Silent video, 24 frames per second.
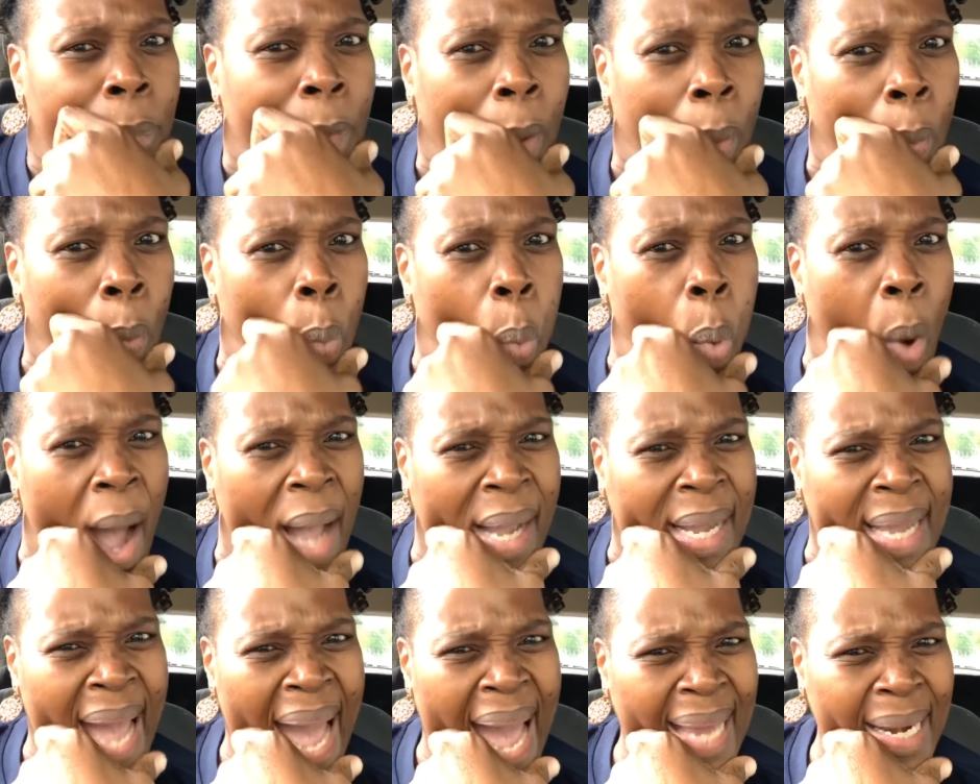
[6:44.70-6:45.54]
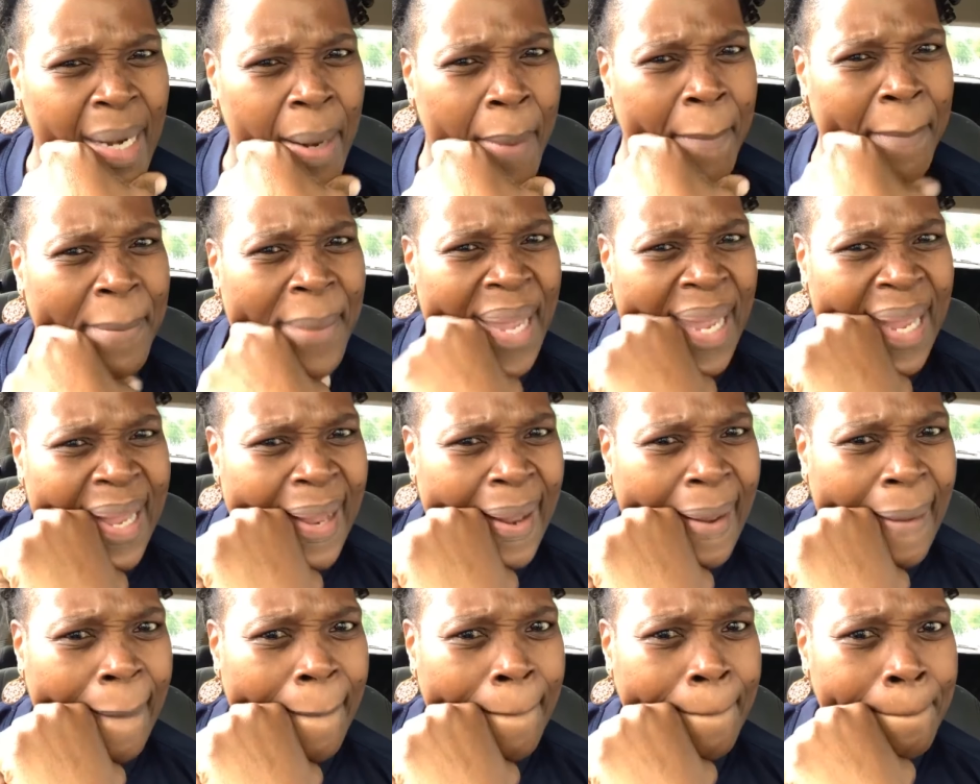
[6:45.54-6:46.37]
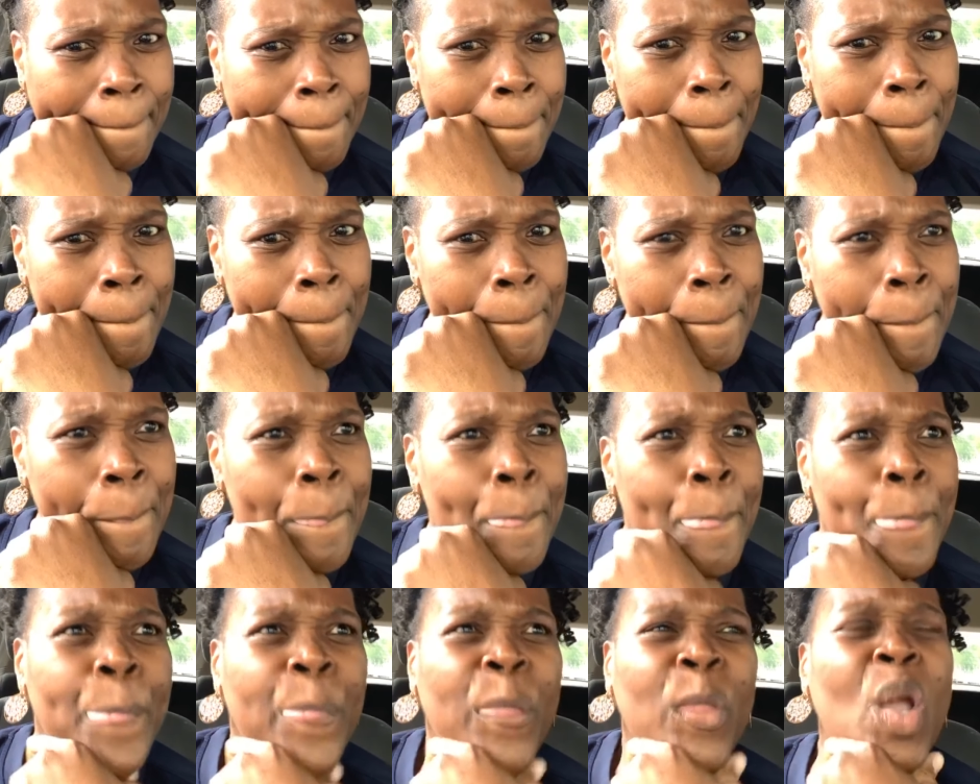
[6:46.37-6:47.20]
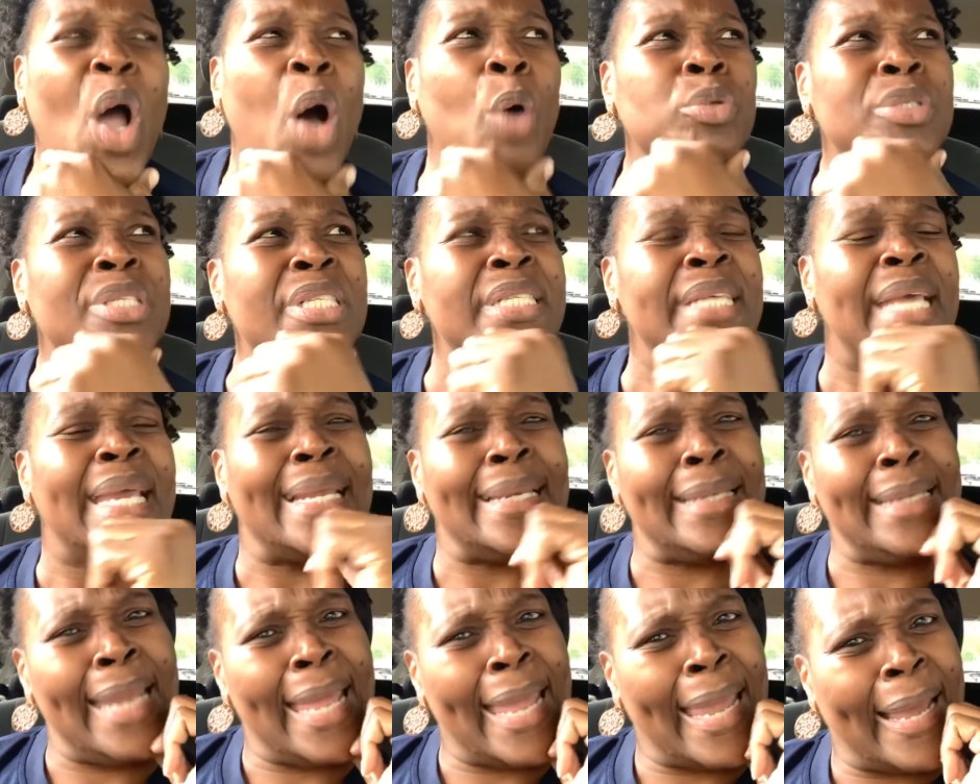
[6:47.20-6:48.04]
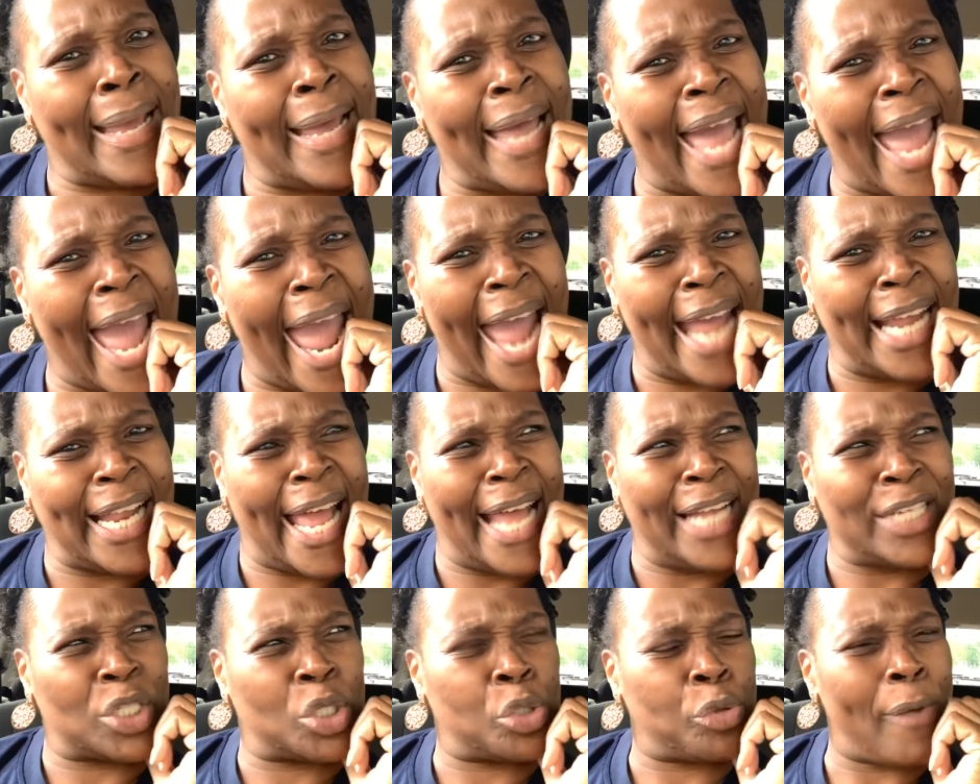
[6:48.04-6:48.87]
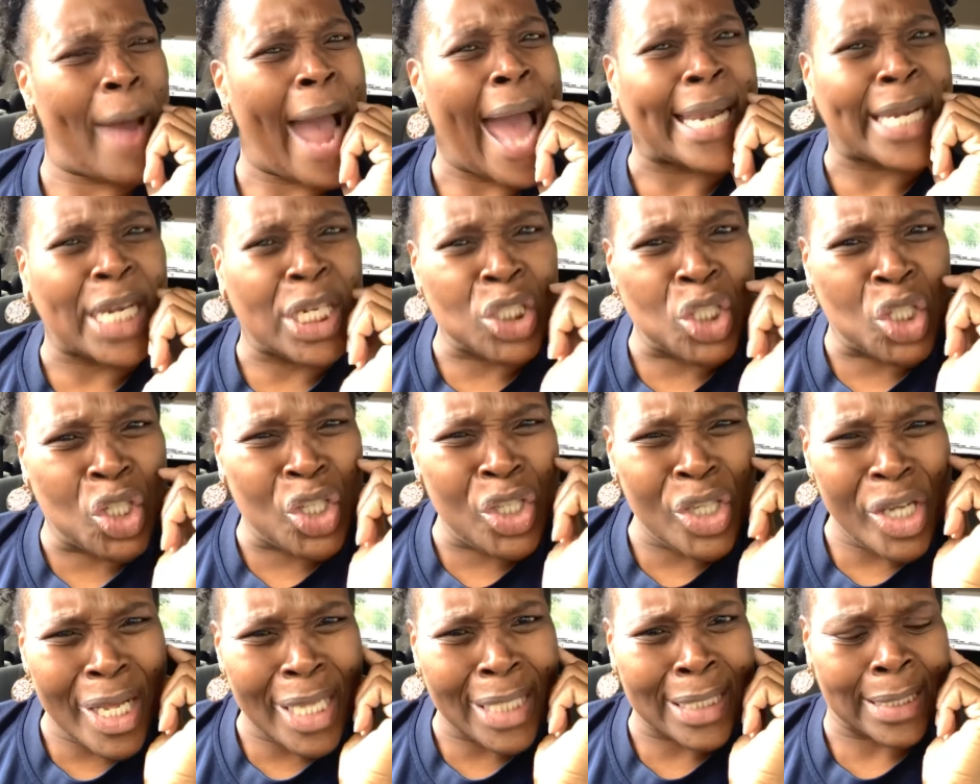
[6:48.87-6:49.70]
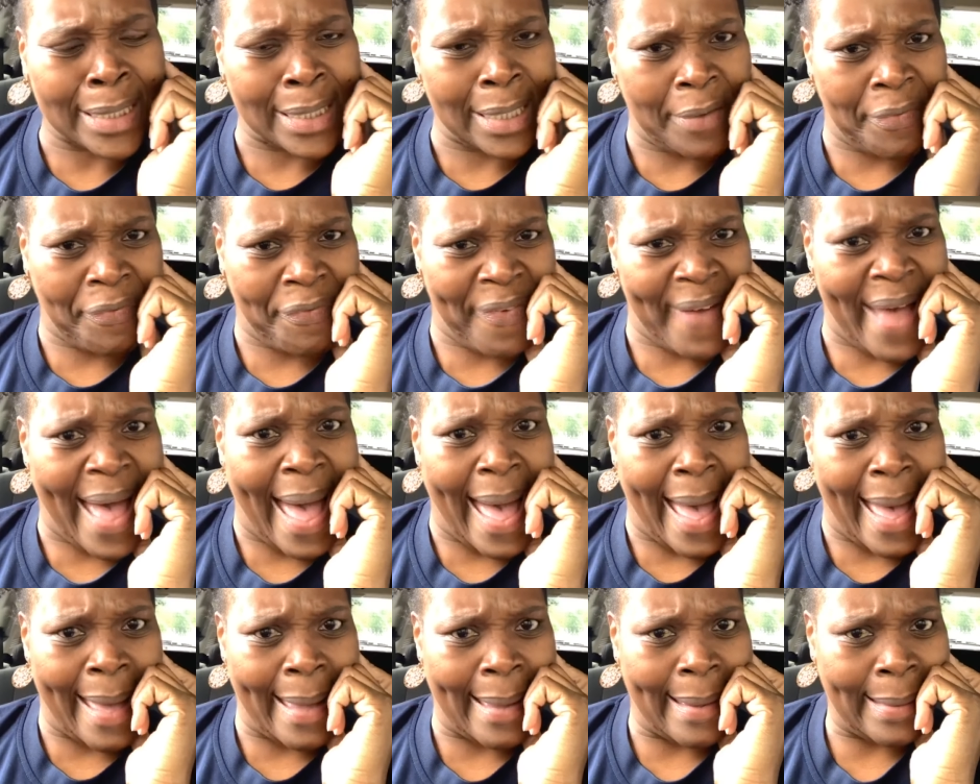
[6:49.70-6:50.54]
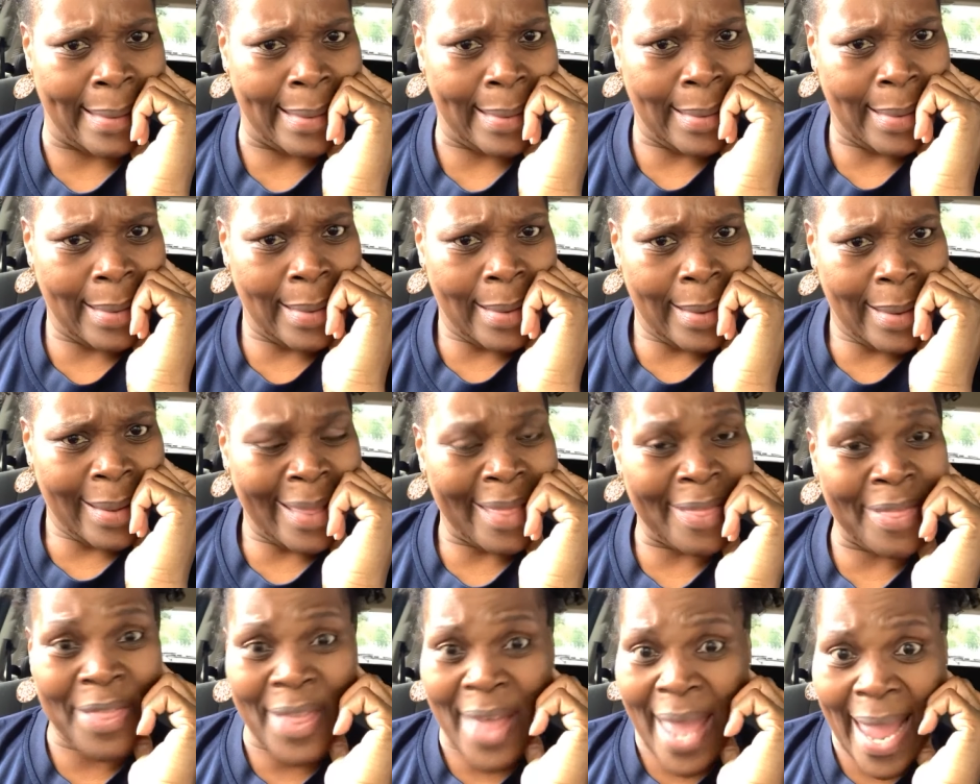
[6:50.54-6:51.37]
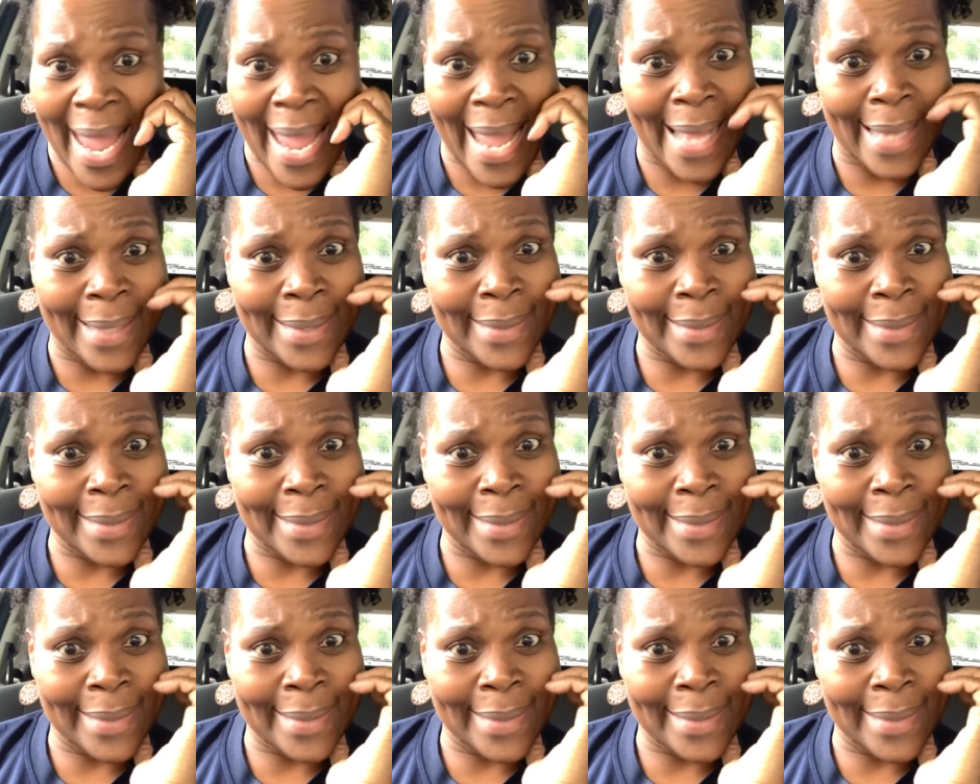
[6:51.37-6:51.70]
What kind of man gonna sit there and try to justify that?